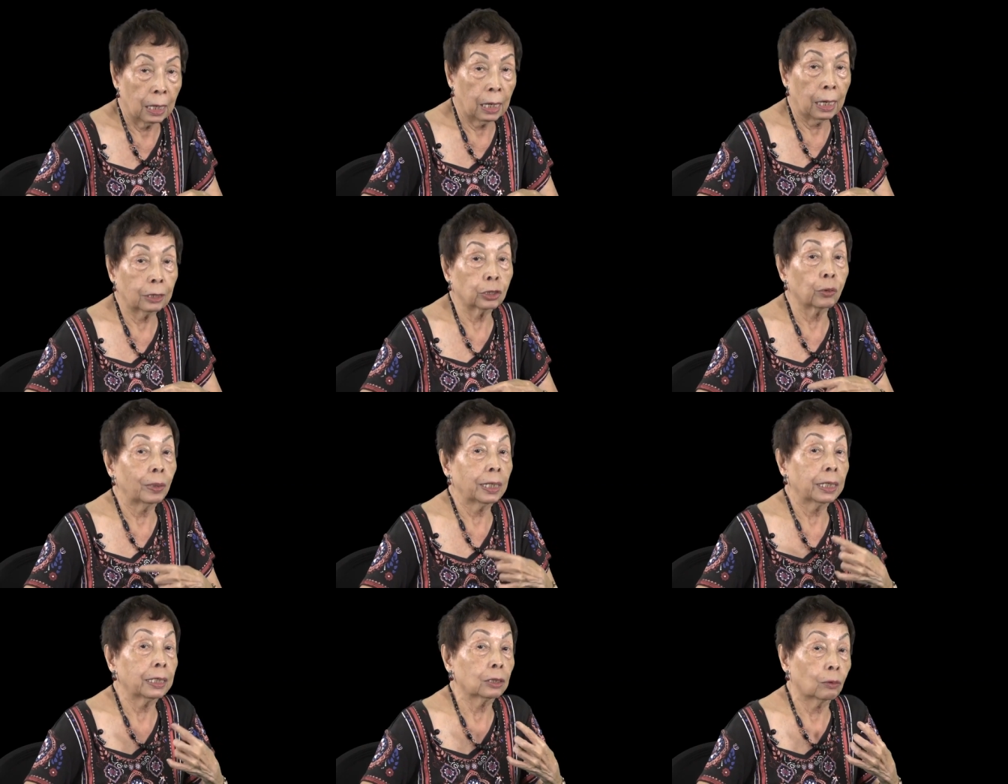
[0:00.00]

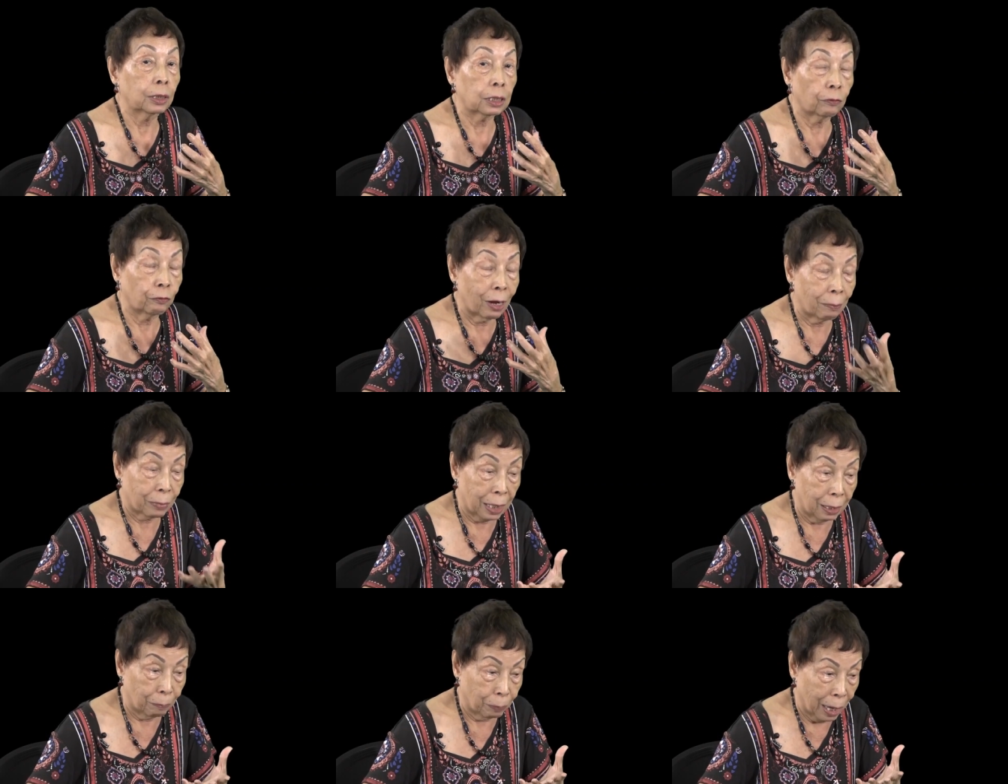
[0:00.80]
Actually, it was a
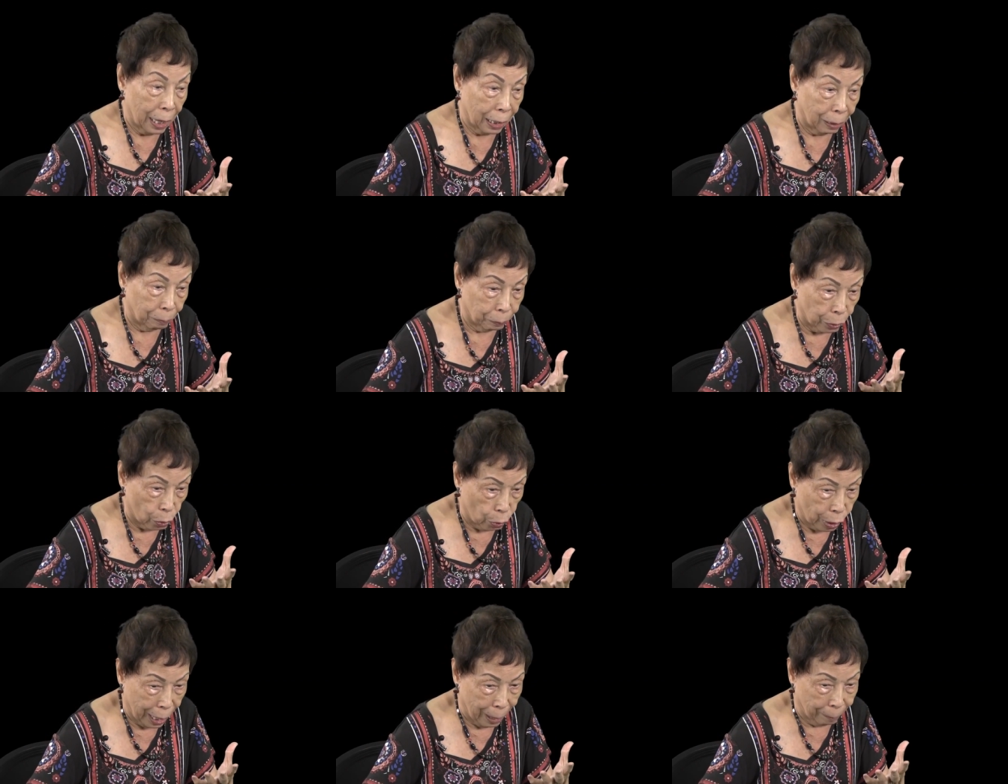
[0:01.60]
family planning
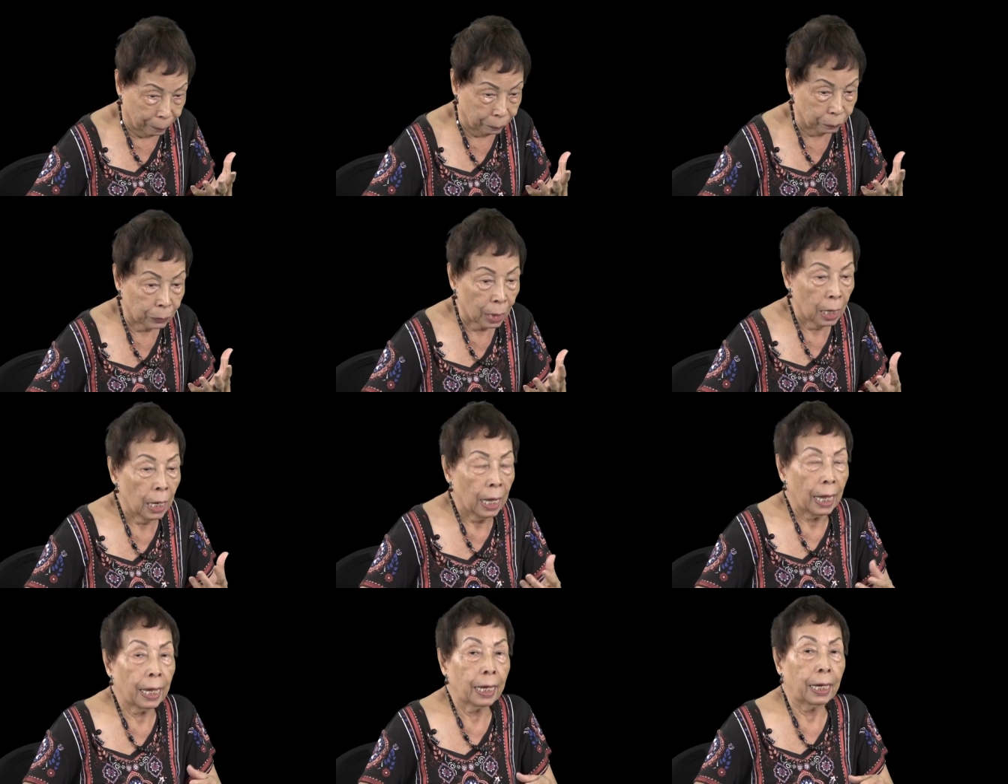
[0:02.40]
program.
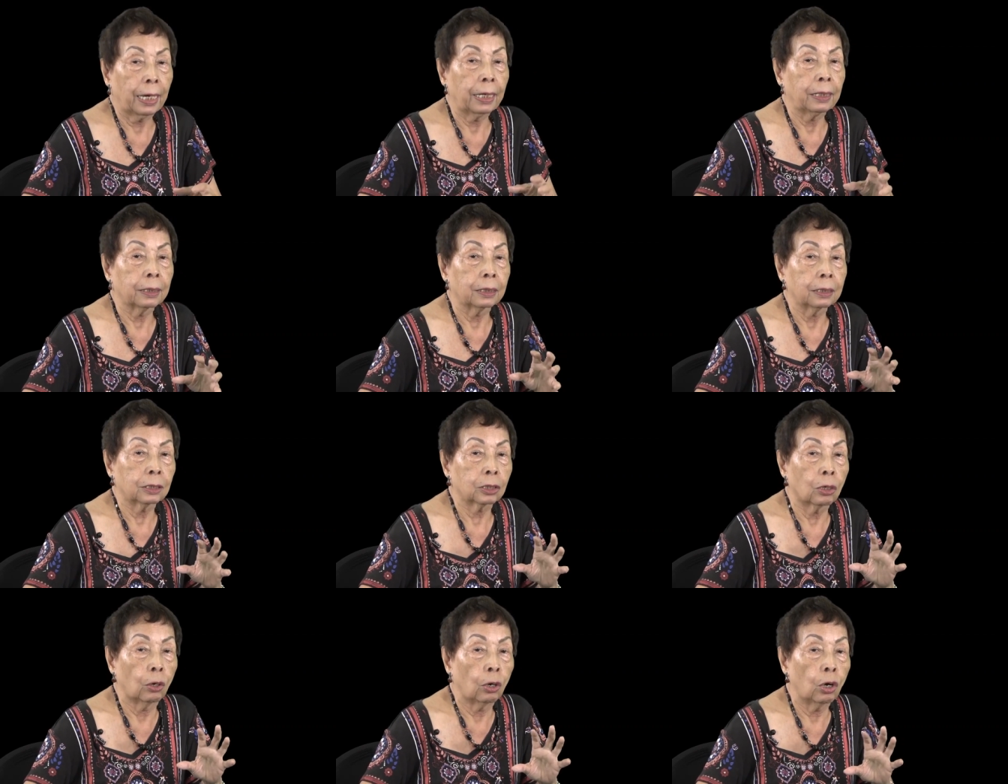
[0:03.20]
And
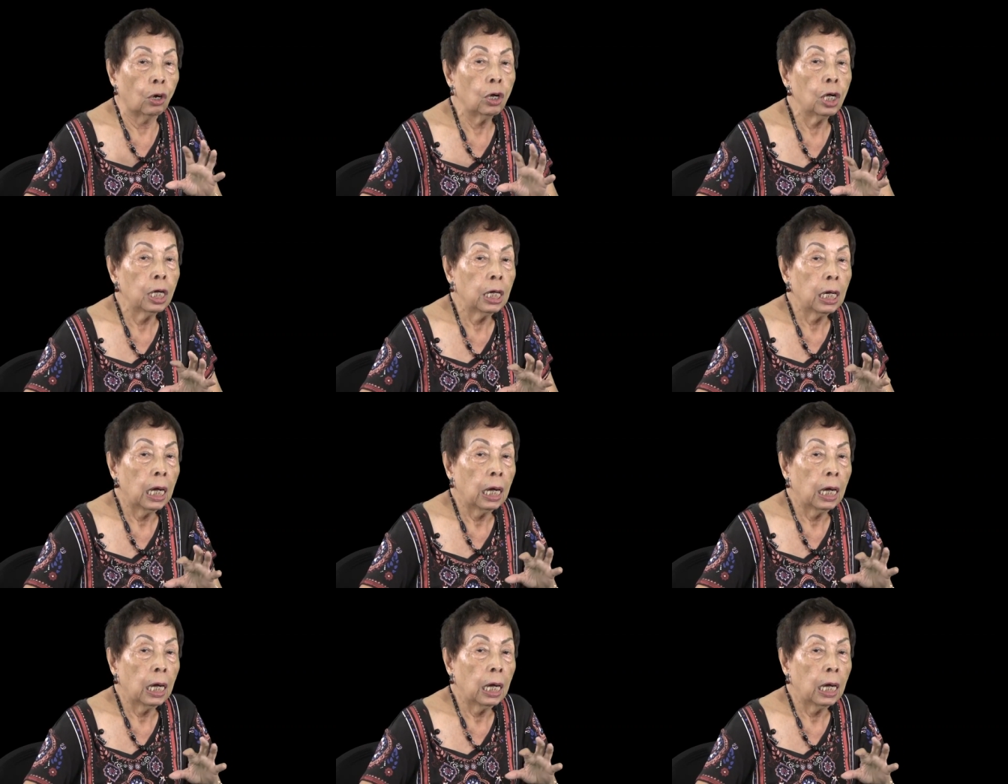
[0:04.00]
so